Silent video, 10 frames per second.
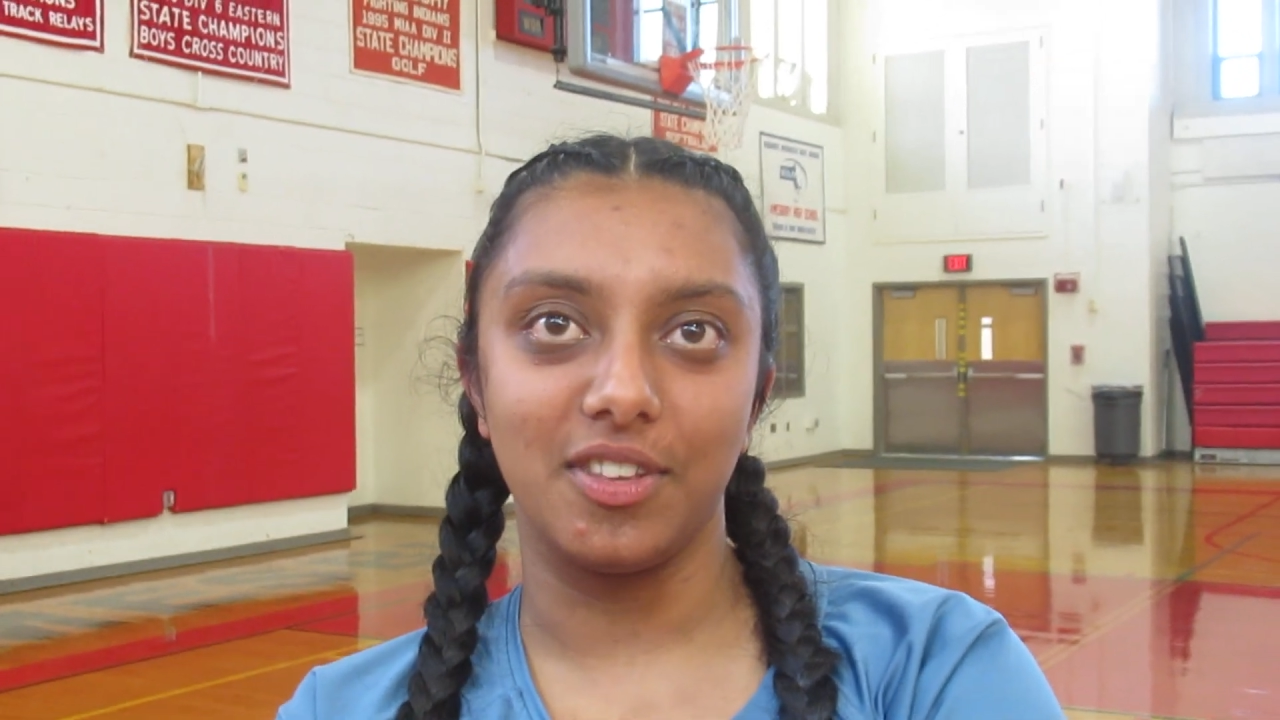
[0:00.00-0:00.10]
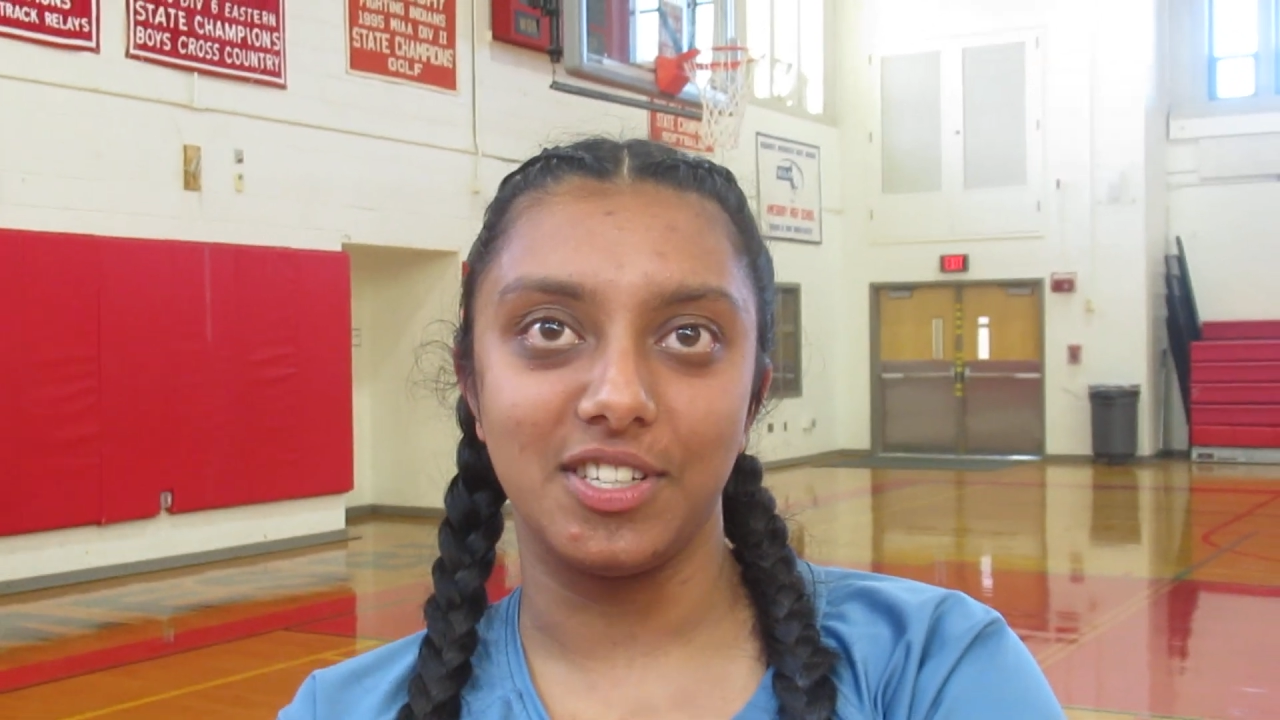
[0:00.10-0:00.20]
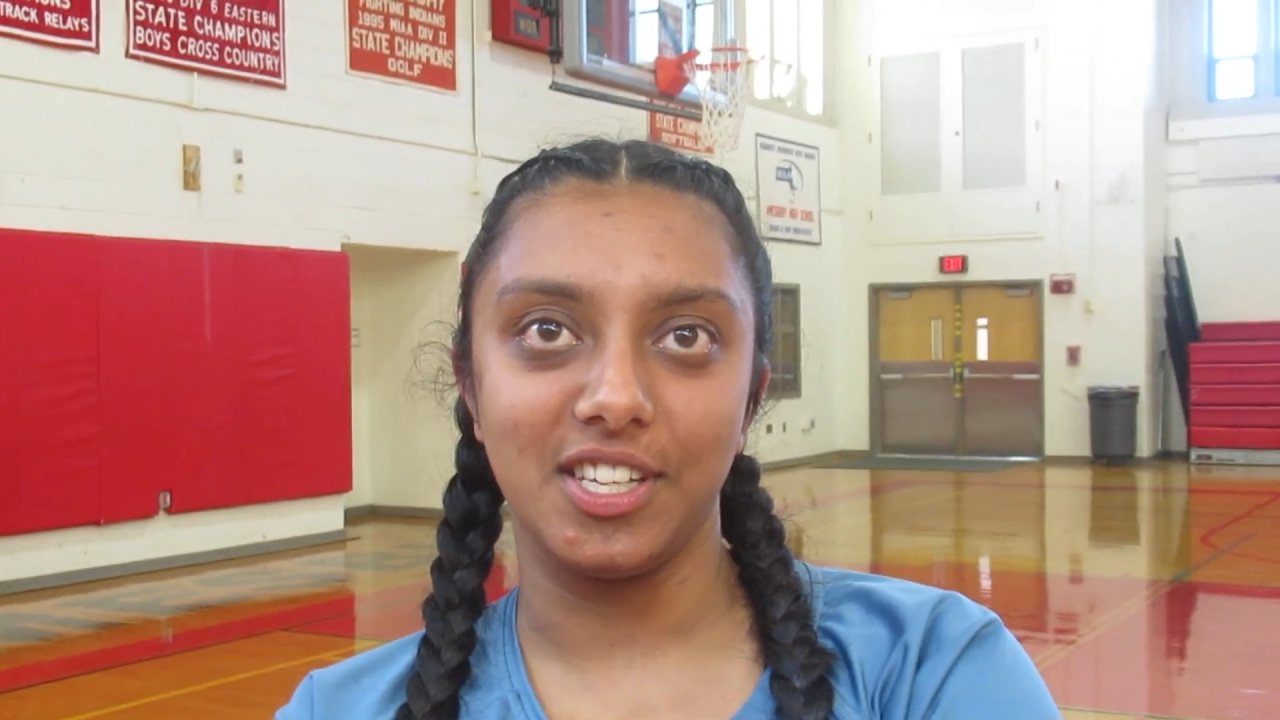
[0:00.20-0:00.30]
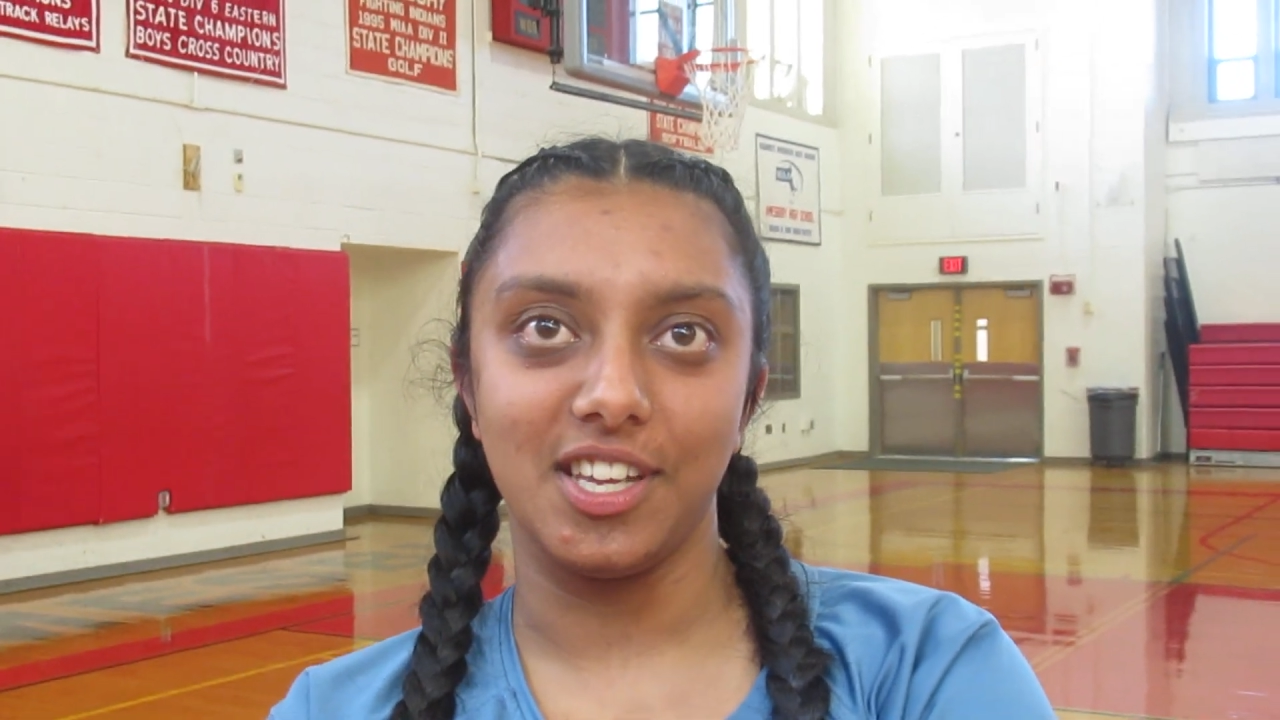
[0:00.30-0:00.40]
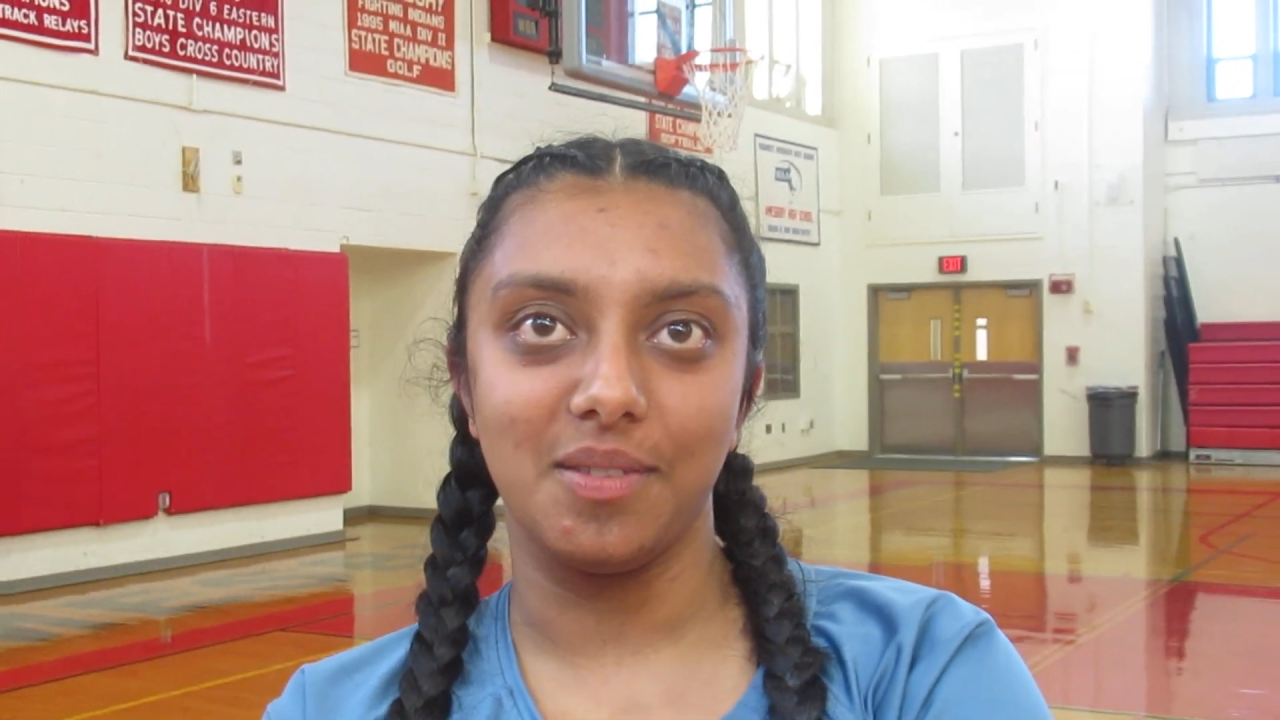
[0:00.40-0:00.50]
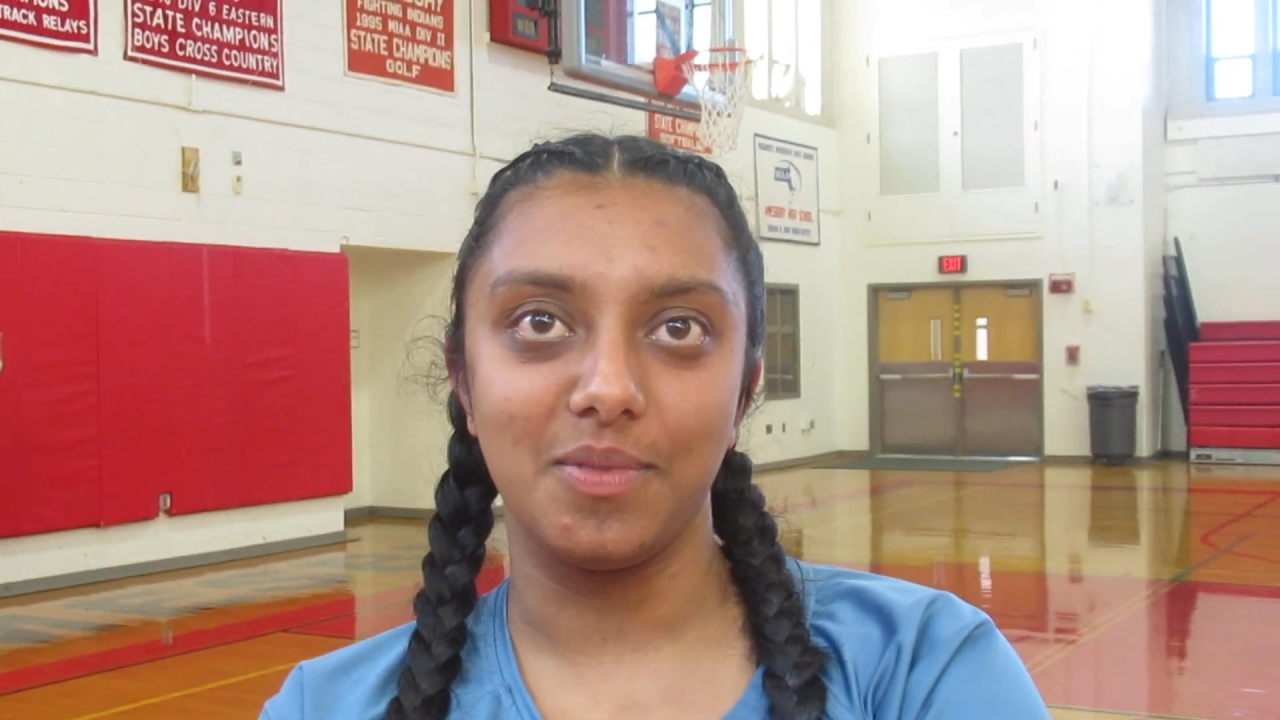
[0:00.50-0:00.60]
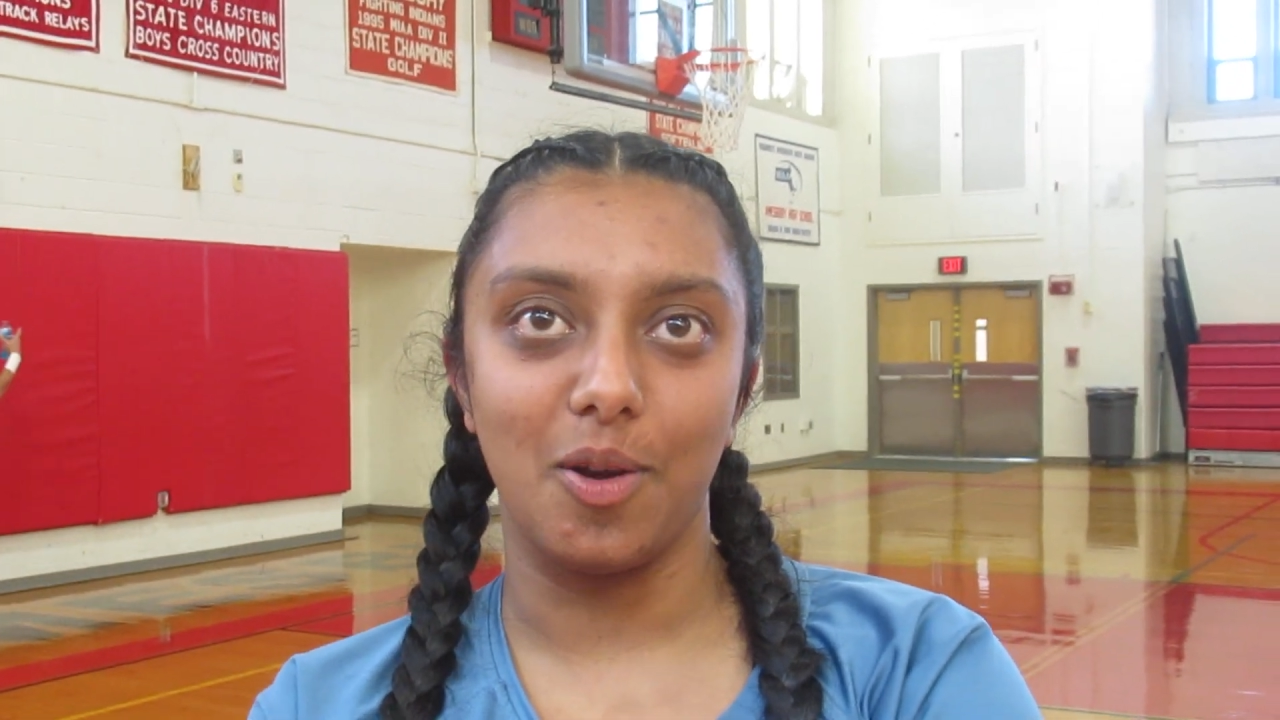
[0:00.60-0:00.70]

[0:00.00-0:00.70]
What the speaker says: of the team,